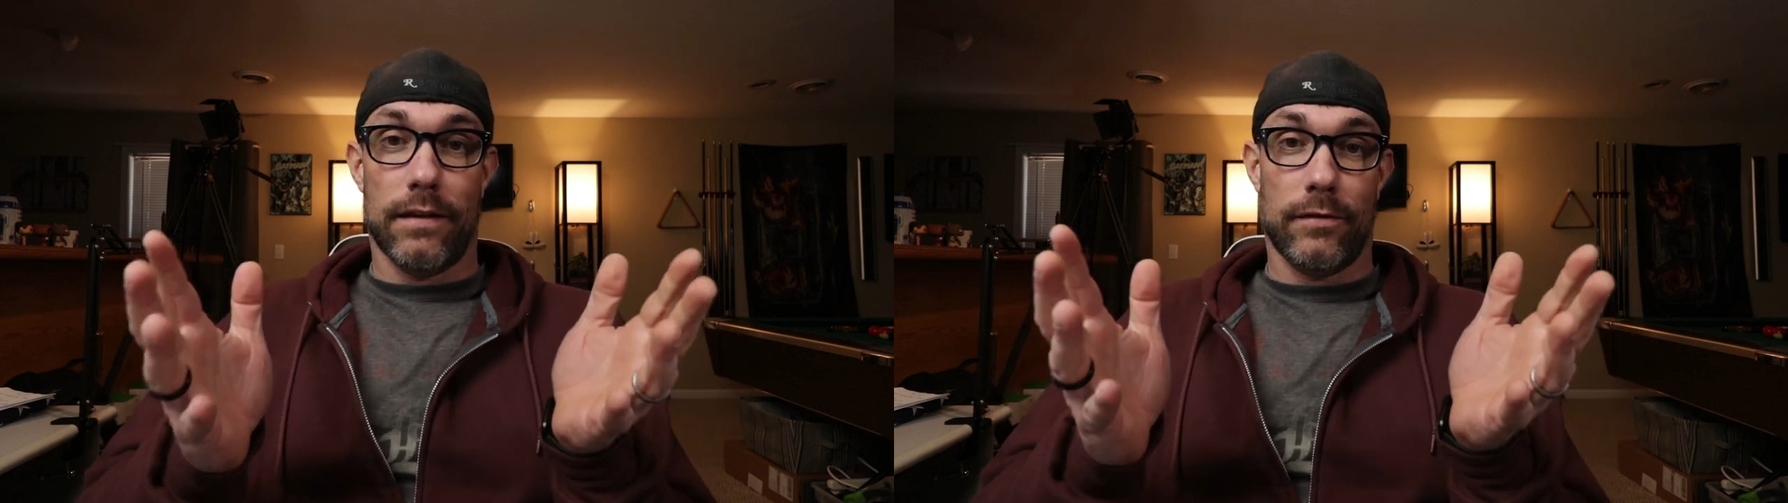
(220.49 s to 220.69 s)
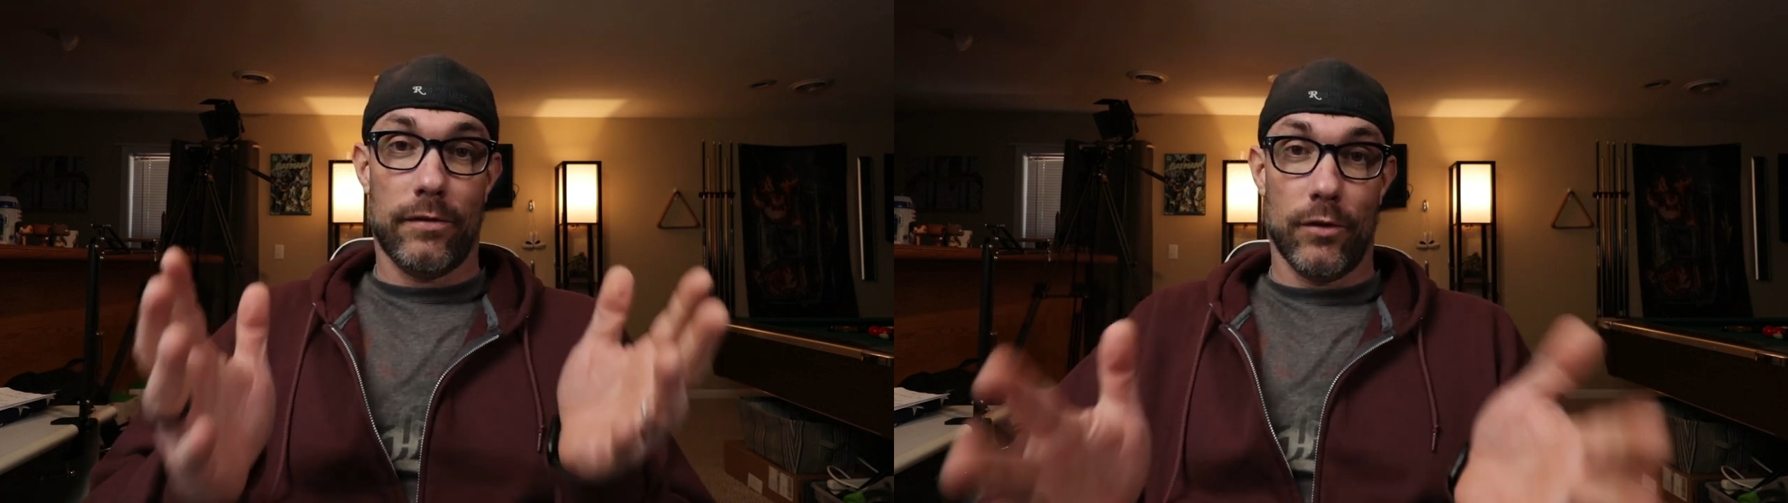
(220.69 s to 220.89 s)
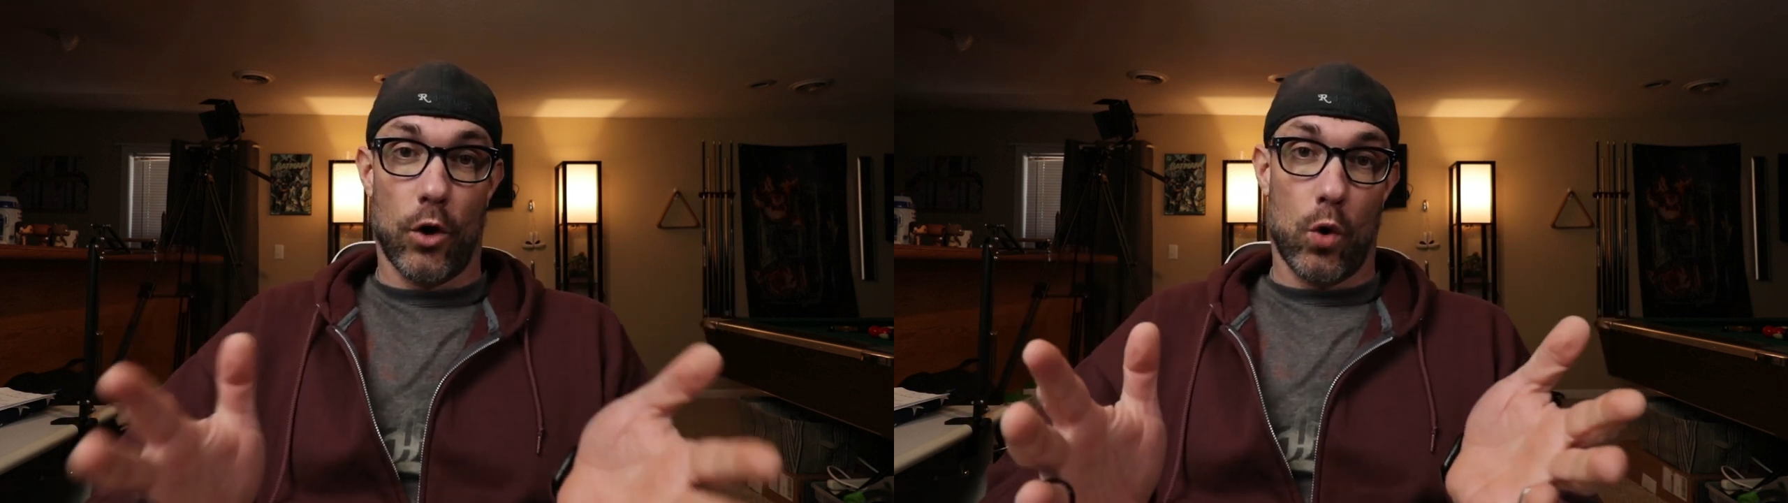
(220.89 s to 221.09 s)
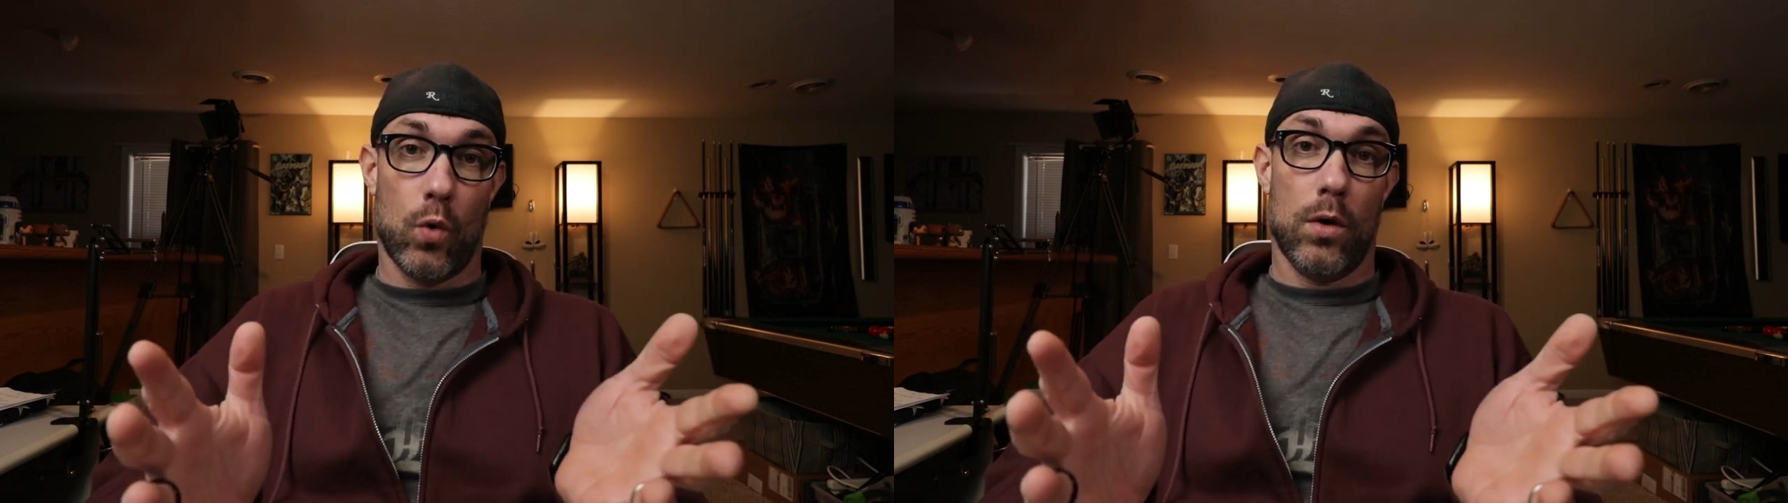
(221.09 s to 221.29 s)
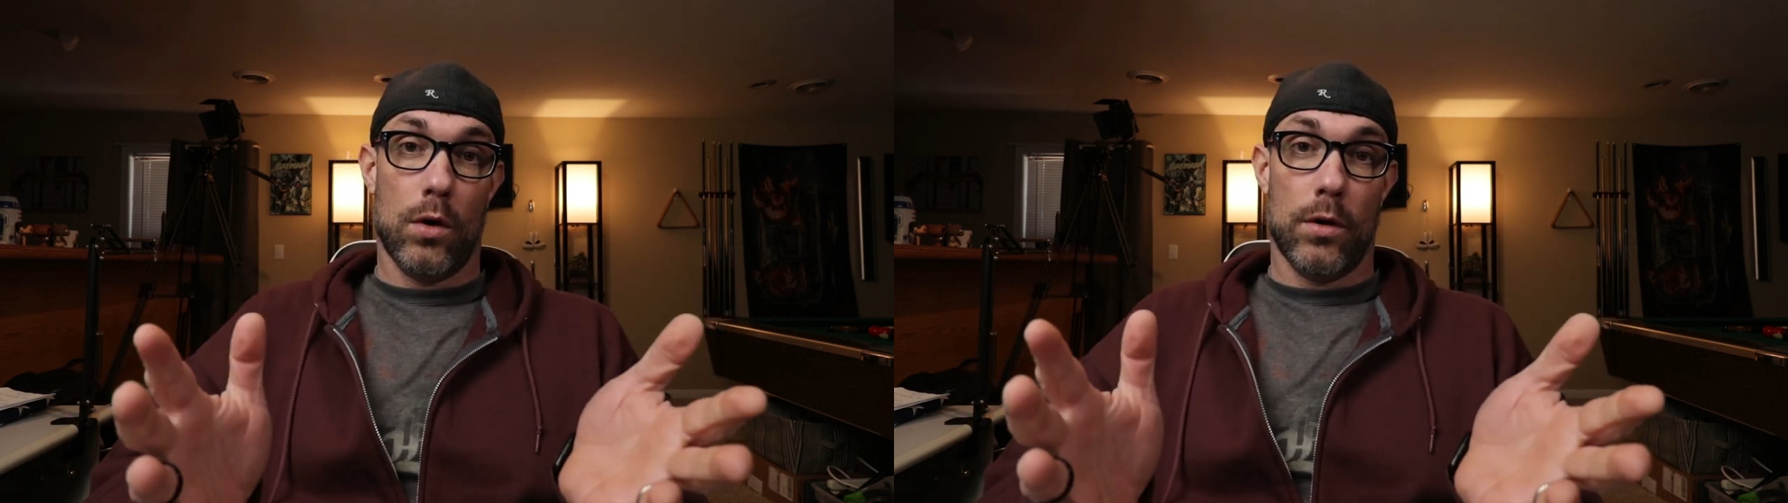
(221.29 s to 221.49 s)
the
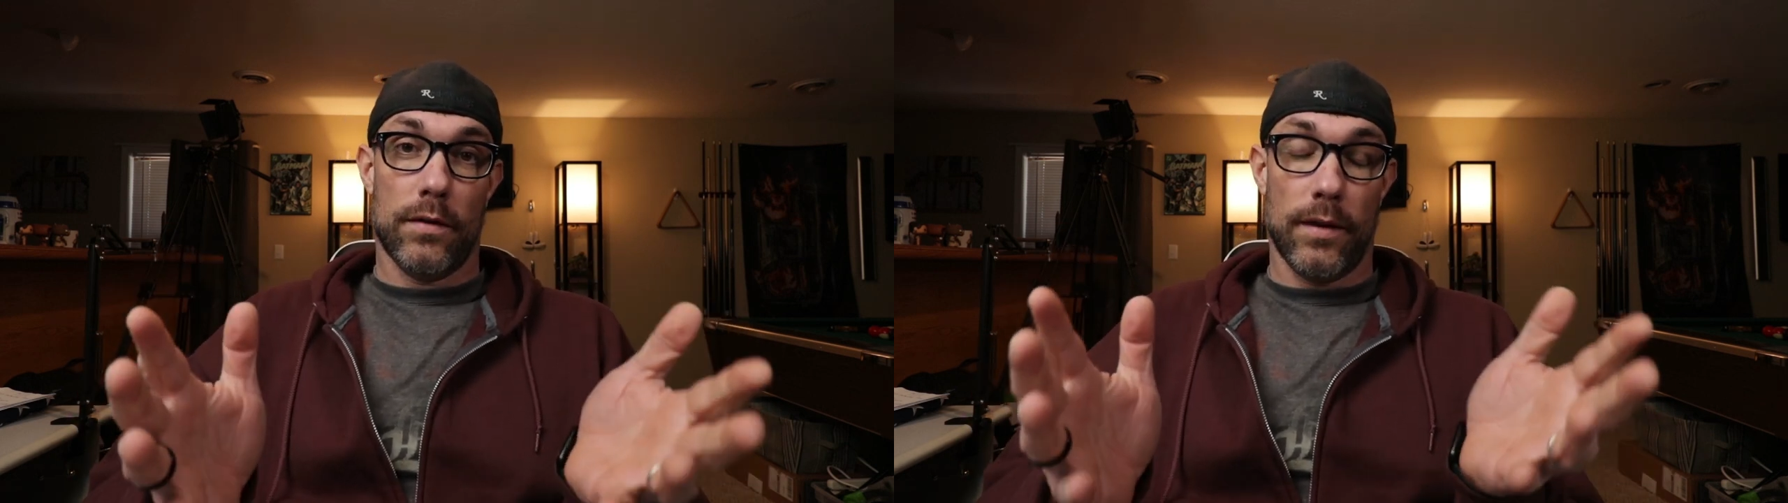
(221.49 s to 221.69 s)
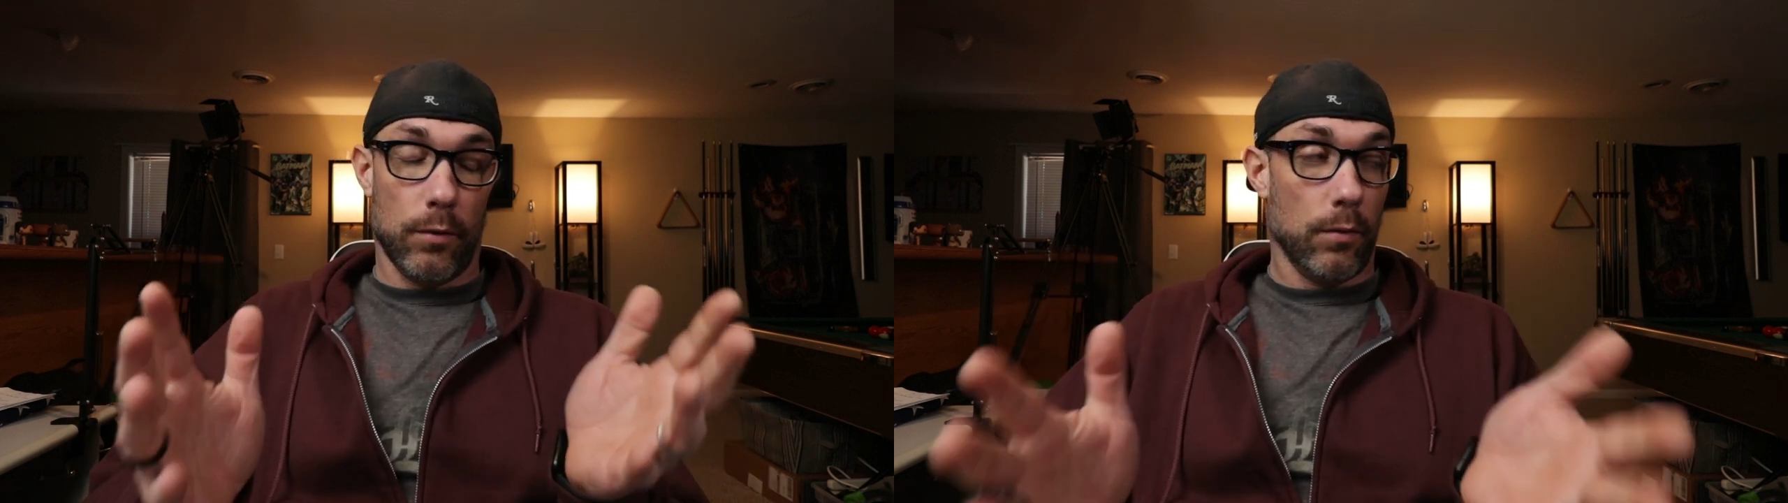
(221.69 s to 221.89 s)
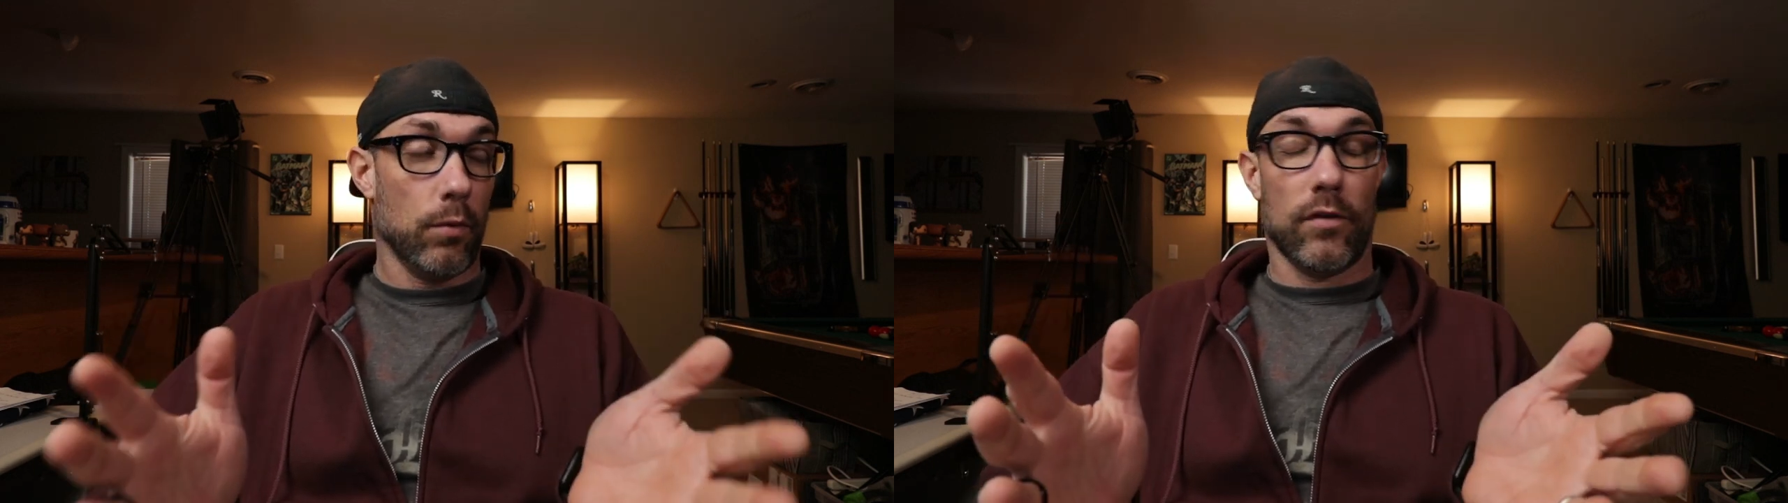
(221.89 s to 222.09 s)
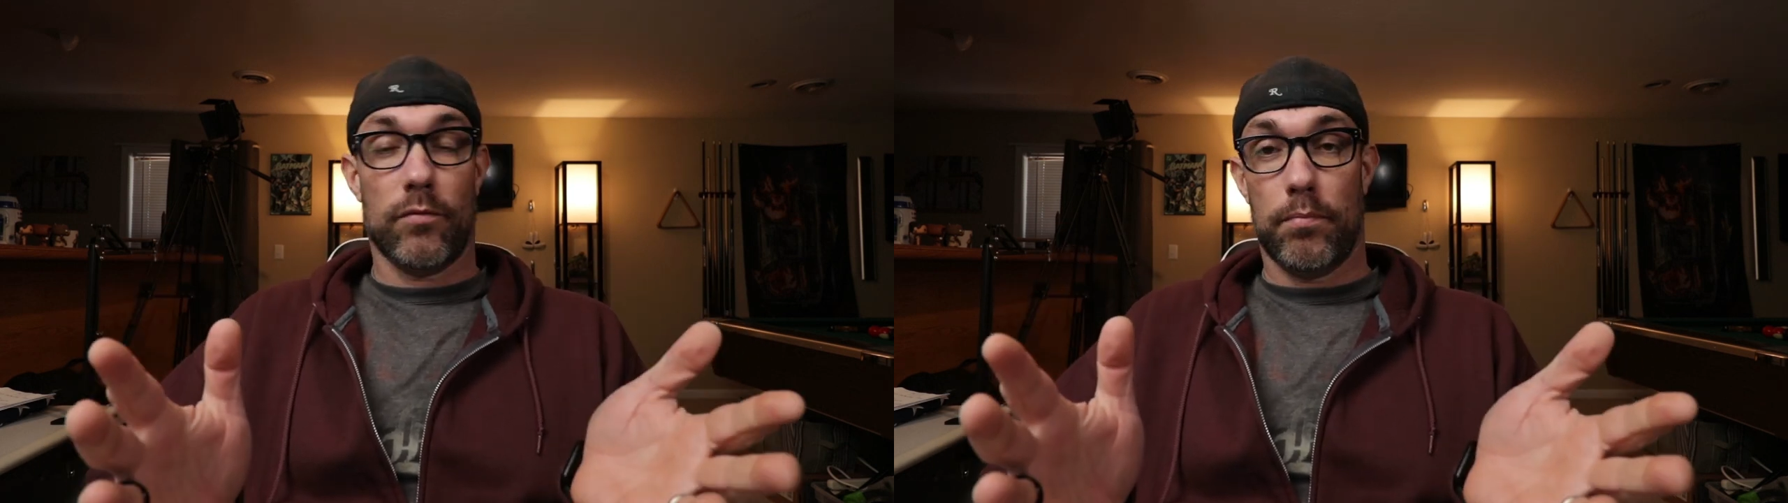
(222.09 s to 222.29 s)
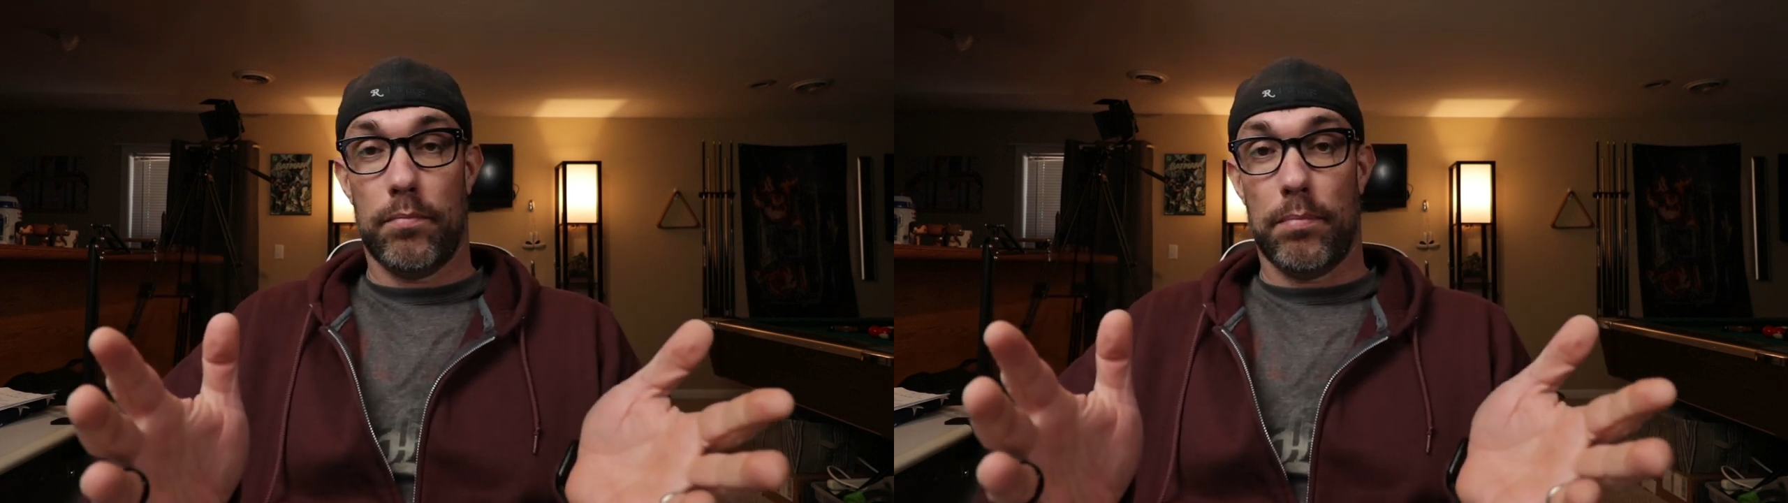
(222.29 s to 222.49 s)
snow that we would have